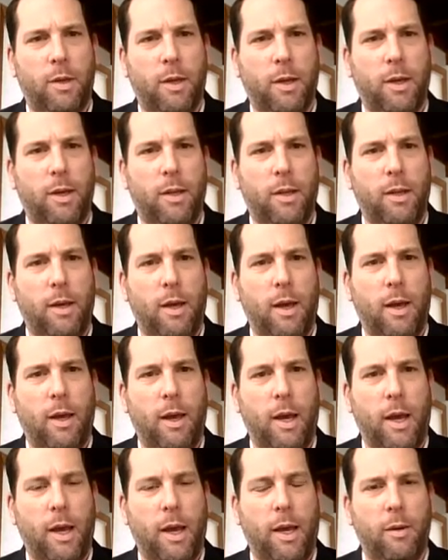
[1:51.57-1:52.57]
and
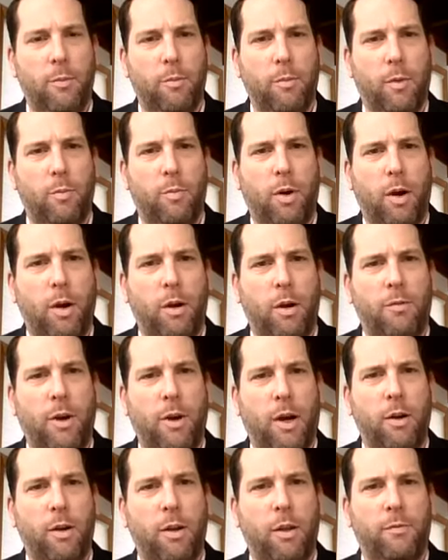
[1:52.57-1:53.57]
I am a part of
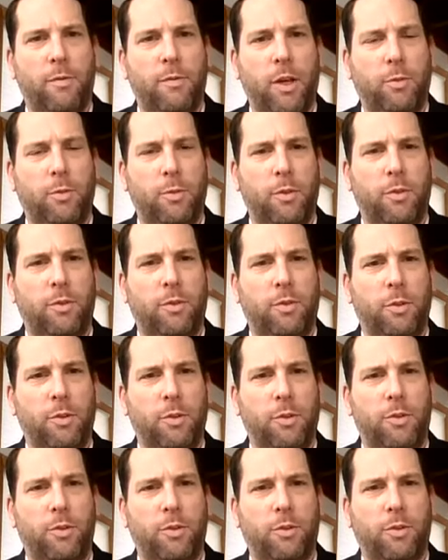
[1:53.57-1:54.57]
our investment
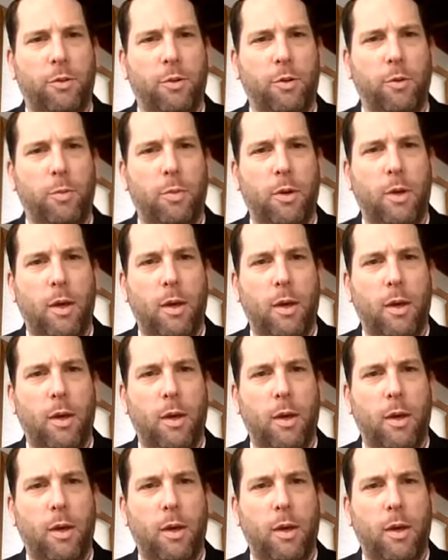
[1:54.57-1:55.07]
solutions group.